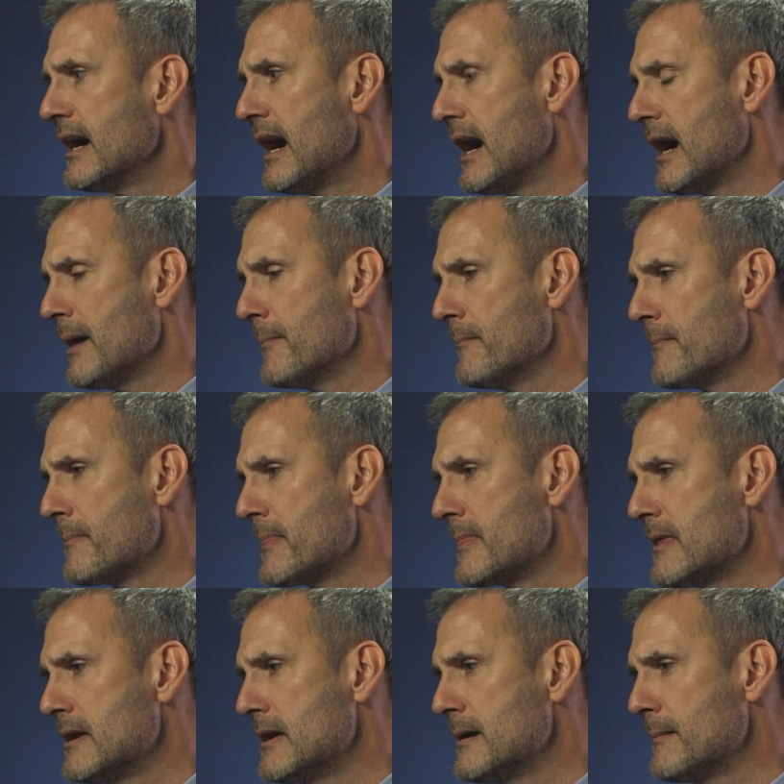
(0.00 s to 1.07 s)
Um,
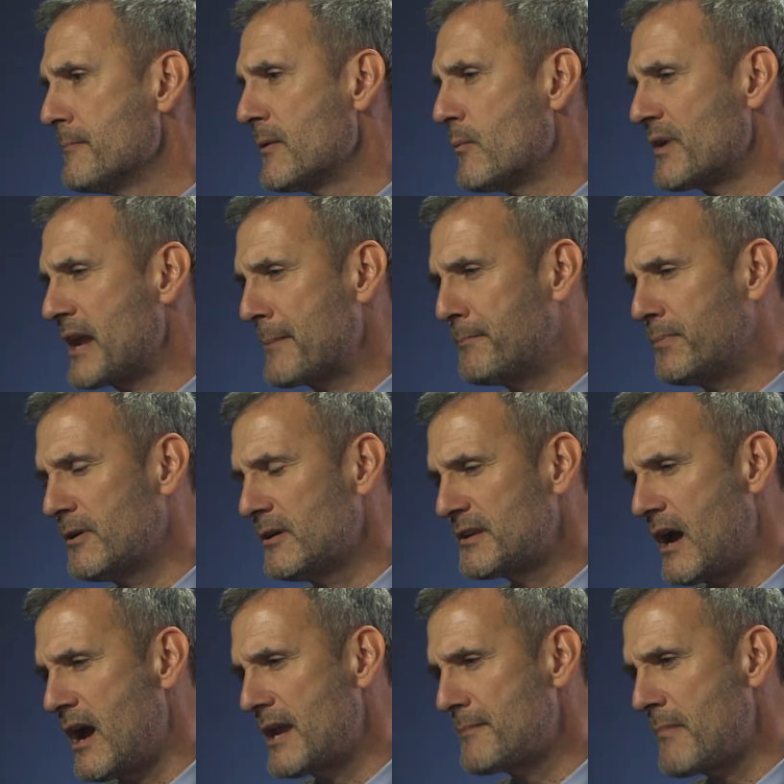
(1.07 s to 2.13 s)
but when I put
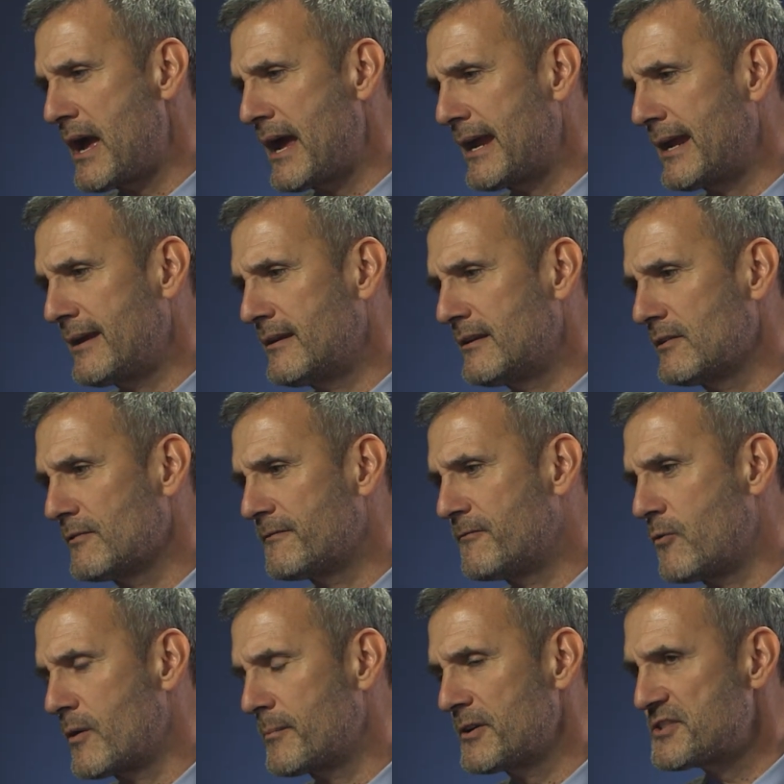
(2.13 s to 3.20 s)
on my you know
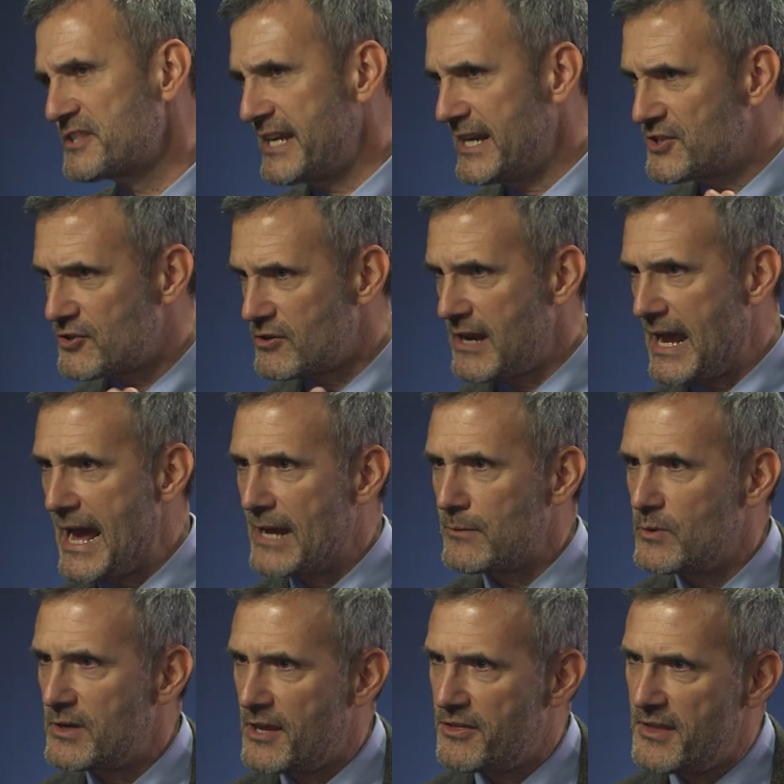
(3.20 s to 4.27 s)
former teacher hat,
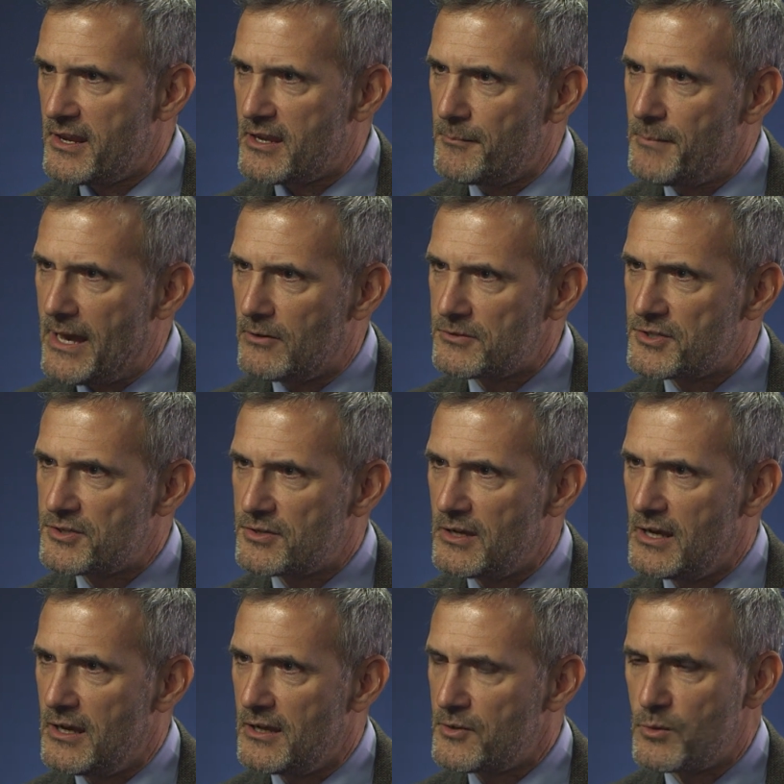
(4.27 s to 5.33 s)
when I think about
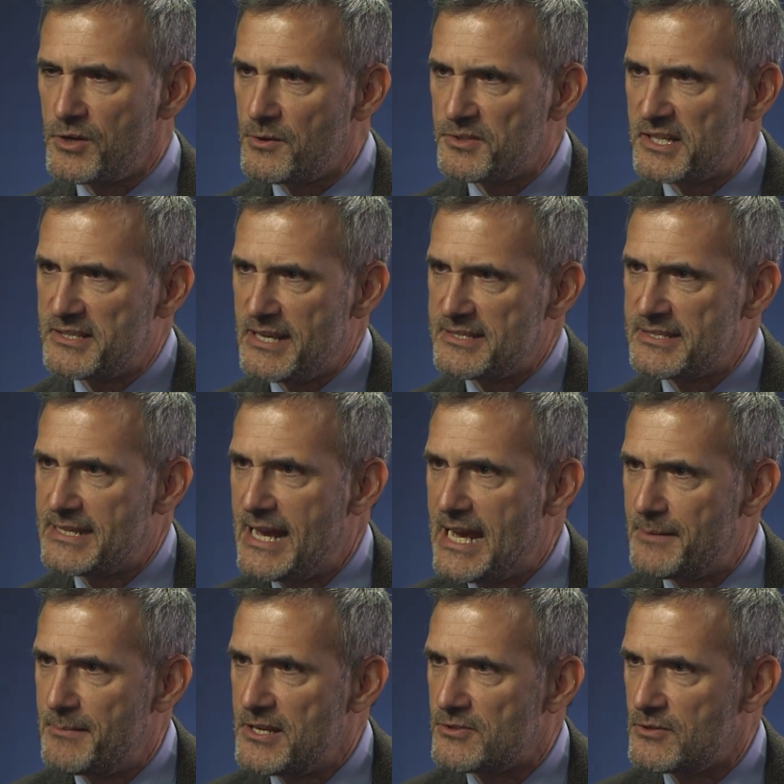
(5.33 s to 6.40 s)
uh, there were no success
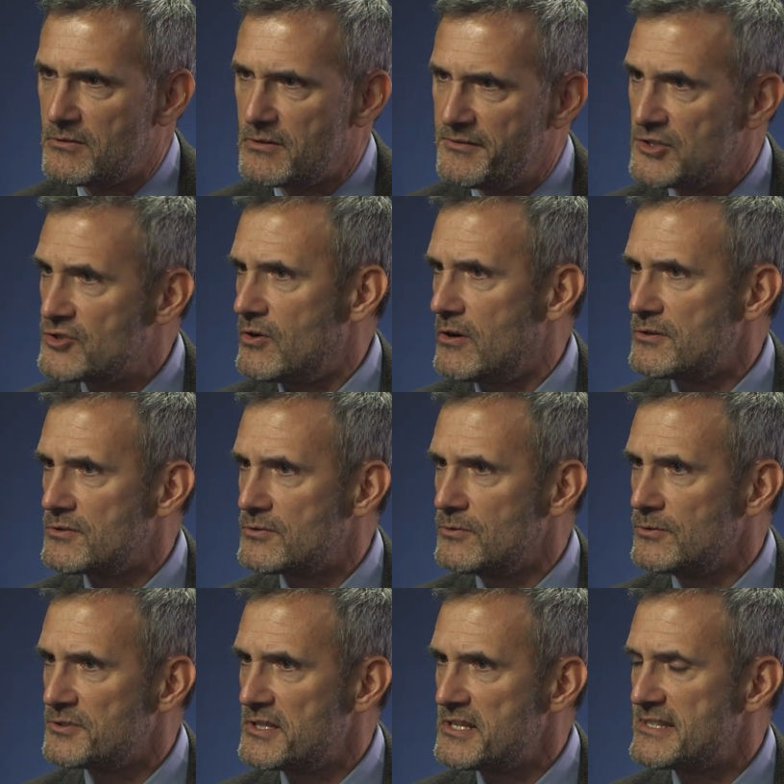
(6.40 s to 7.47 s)
academies or even charter
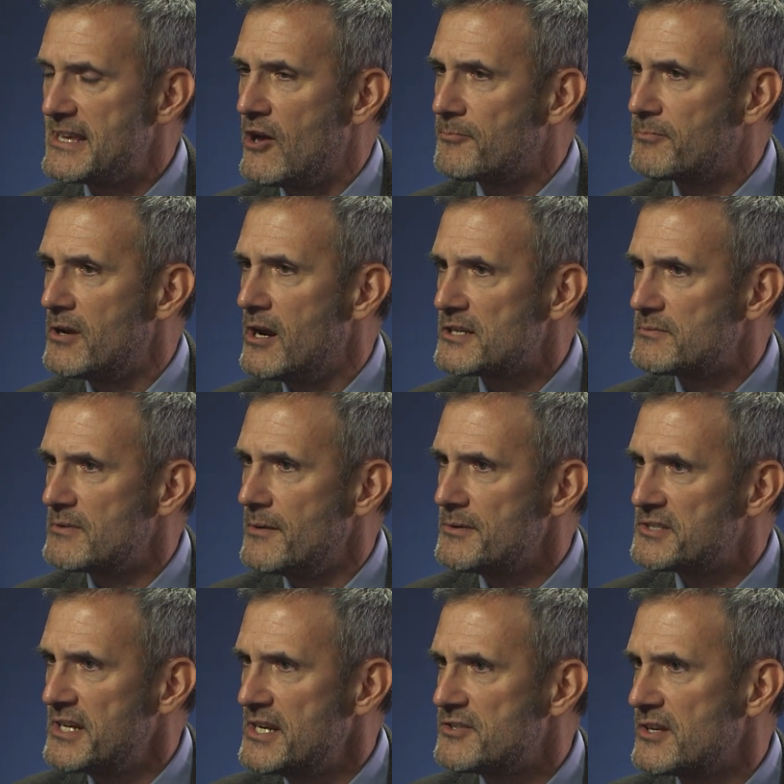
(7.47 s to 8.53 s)
schools in the South Bronx when I
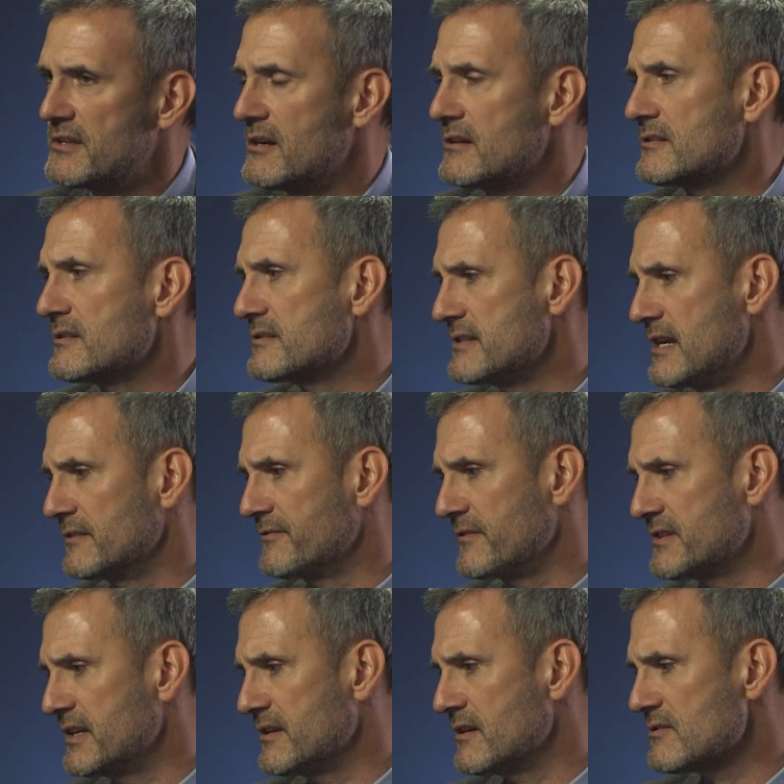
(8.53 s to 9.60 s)
was teaching there 10 or
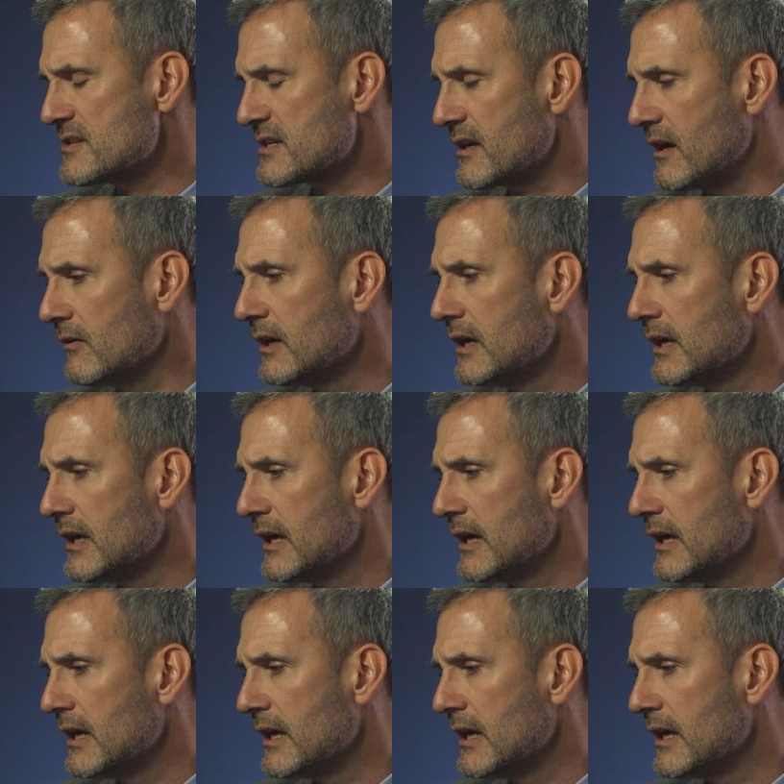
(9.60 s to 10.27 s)
15 years ago.